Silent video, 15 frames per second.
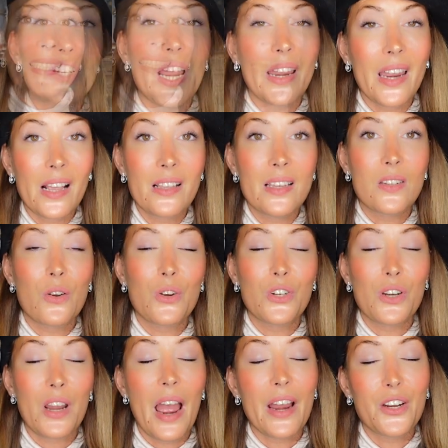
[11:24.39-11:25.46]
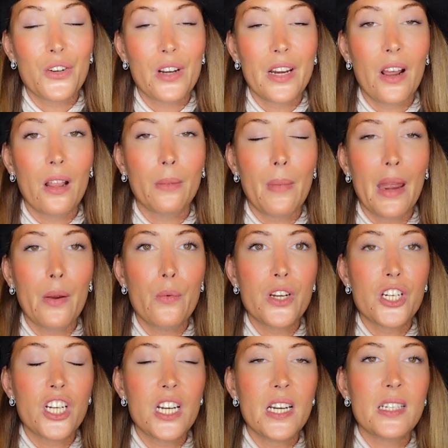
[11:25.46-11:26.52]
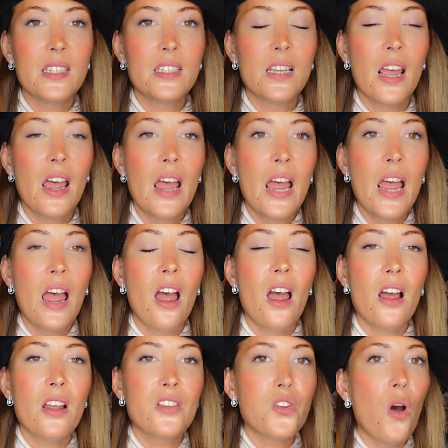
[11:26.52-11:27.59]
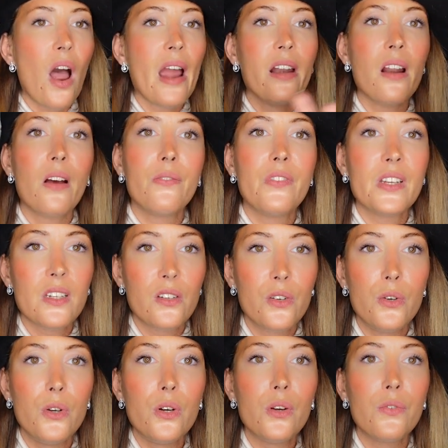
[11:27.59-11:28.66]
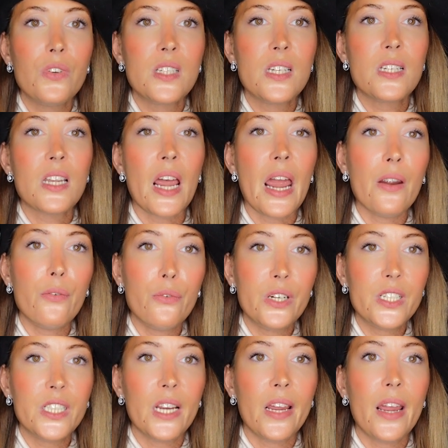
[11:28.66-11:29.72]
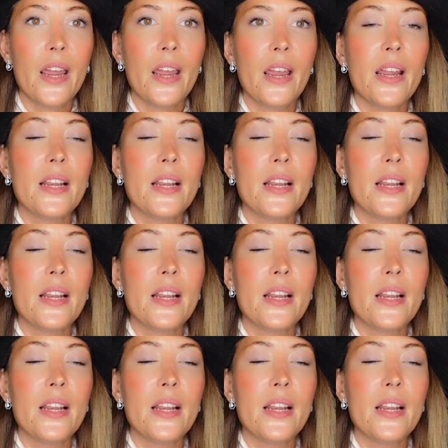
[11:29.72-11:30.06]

Jacket is actually on my wish list. So I love this look. This is everyday.